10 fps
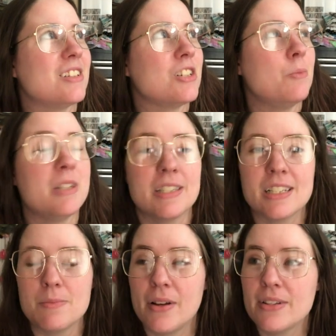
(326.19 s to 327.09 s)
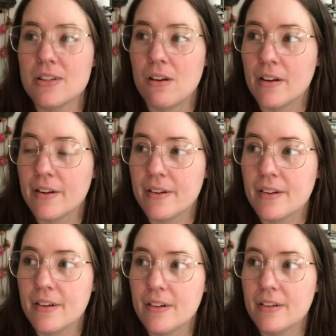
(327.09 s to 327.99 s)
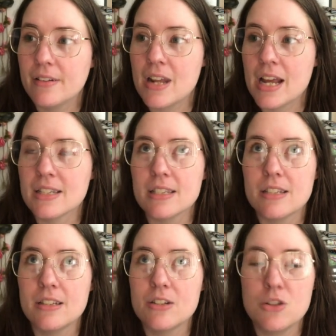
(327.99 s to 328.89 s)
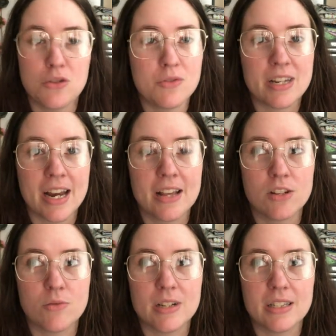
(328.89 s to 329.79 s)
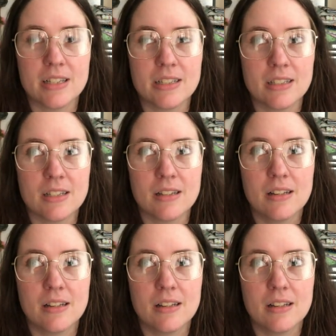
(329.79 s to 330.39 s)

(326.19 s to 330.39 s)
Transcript: she'll be six months on next Tuesday, the 26th.